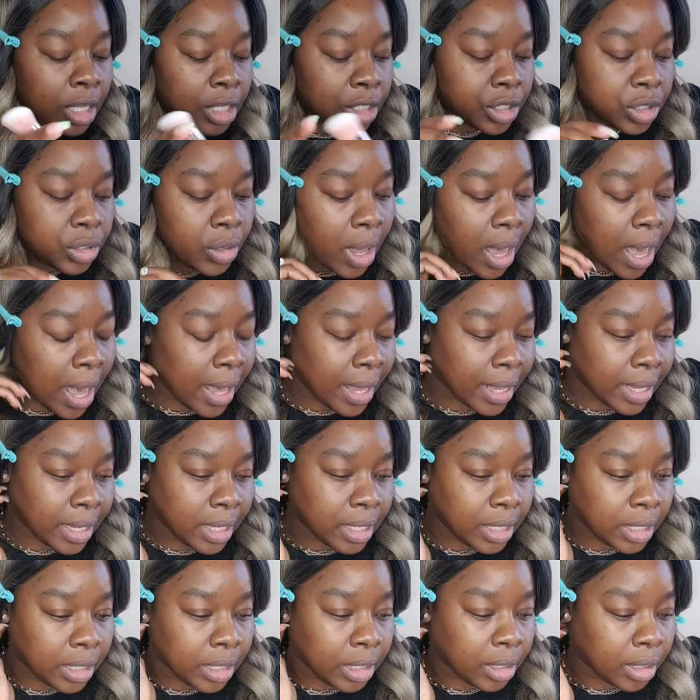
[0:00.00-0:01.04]
so
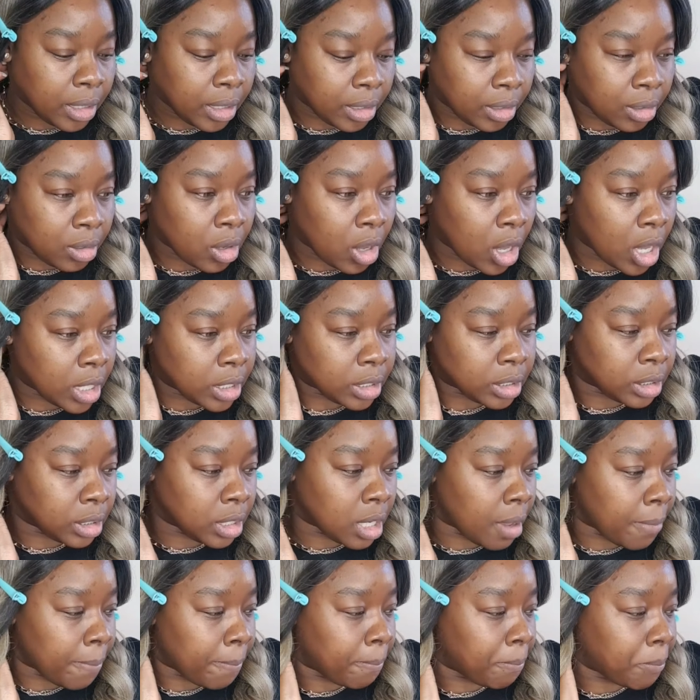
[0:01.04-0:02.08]
I got
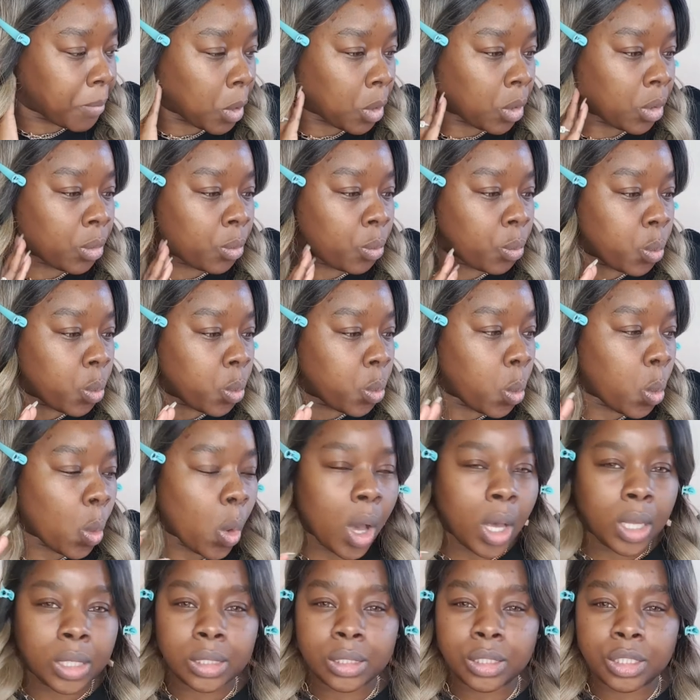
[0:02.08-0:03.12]
number
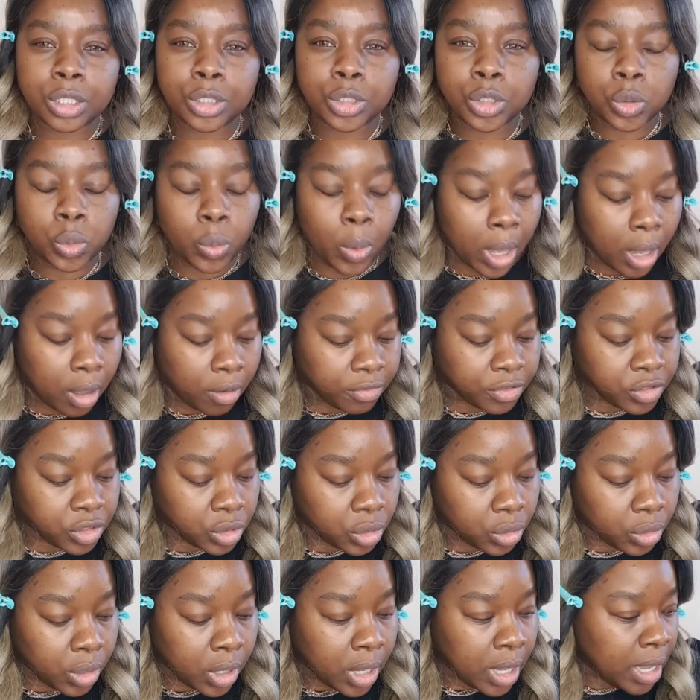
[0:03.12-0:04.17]
1 to 12,
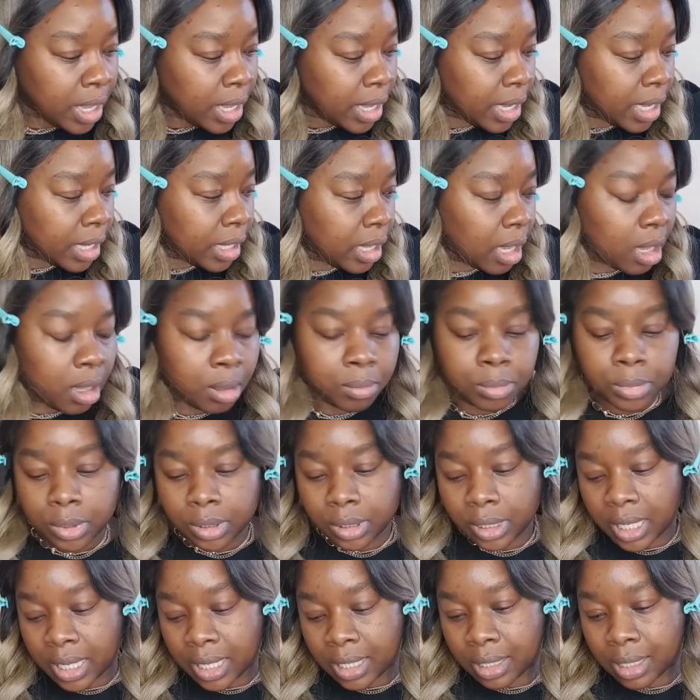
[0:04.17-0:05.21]
so it comes
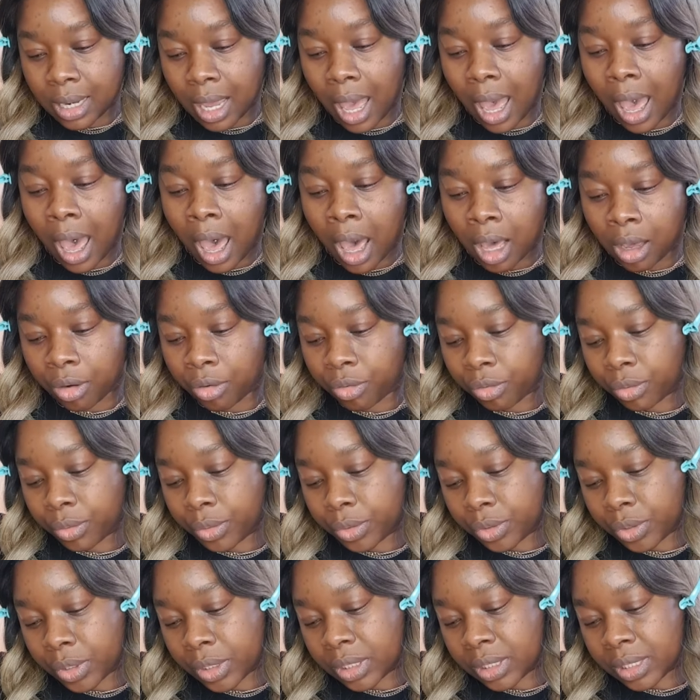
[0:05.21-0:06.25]
in R.
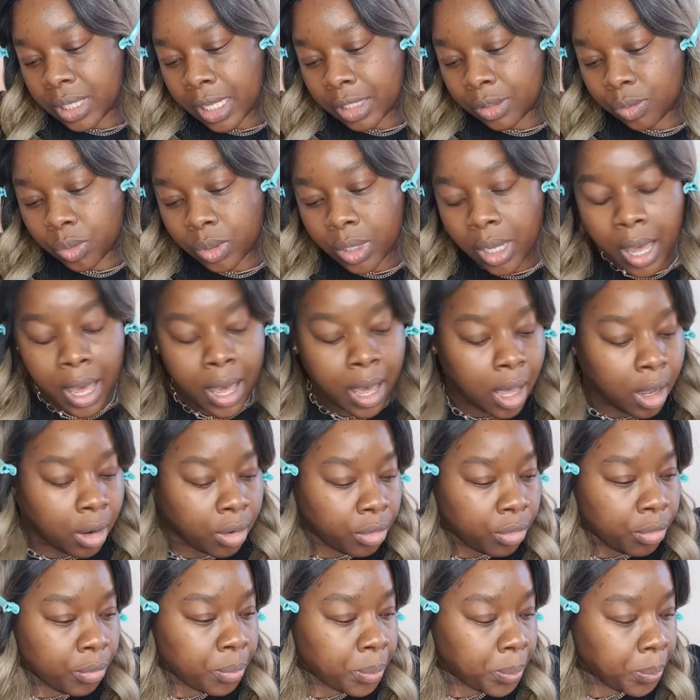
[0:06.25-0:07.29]
So it starts with
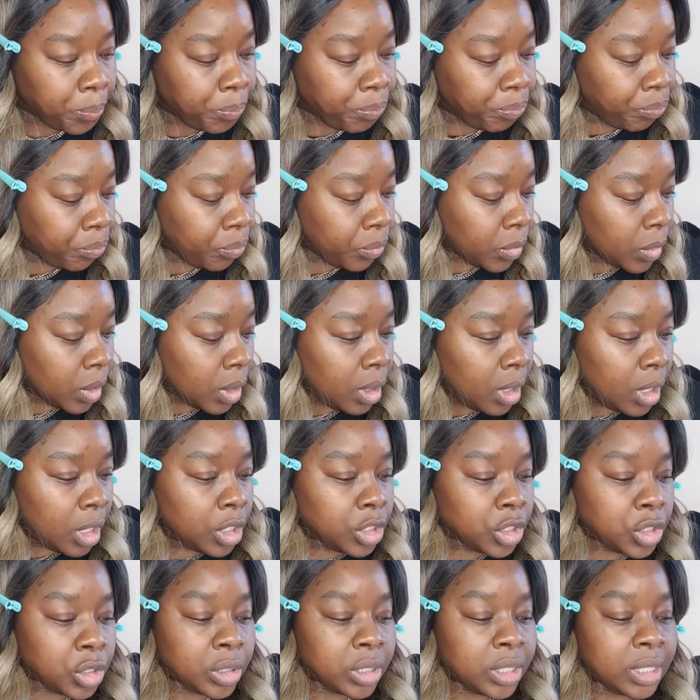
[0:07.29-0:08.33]
R.
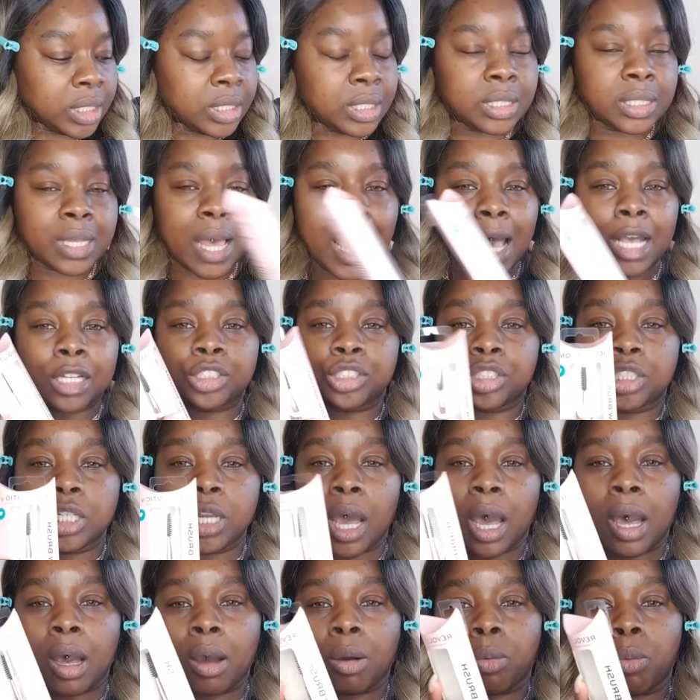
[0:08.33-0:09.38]
So this is actually
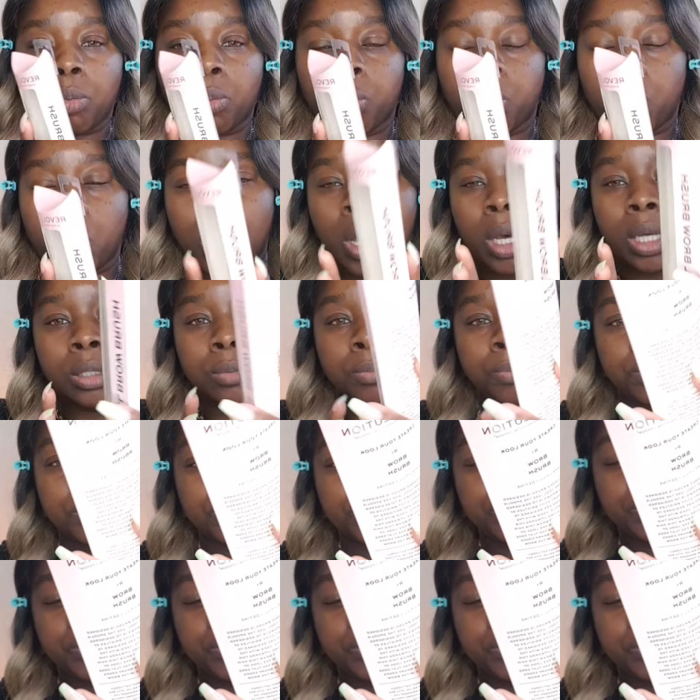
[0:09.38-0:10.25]
R1,